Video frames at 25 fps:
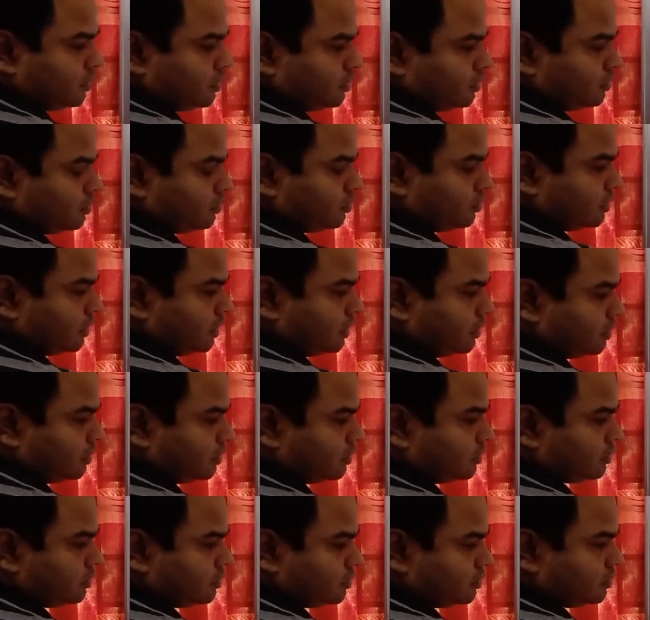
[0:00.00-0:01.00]
so that is
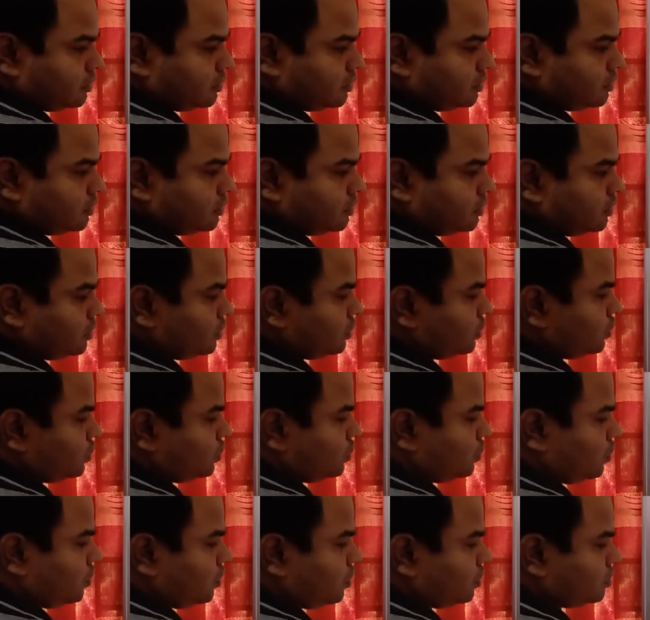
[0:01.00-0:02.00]

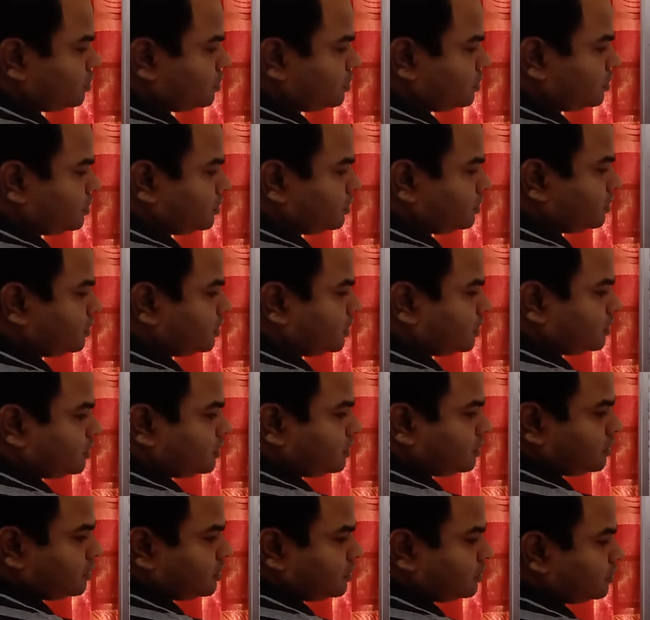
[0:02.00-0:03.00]

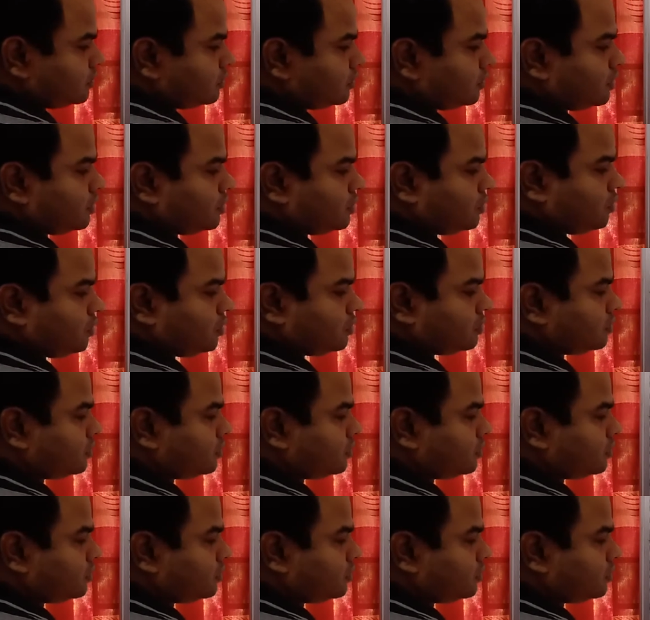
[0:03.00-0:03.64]
cos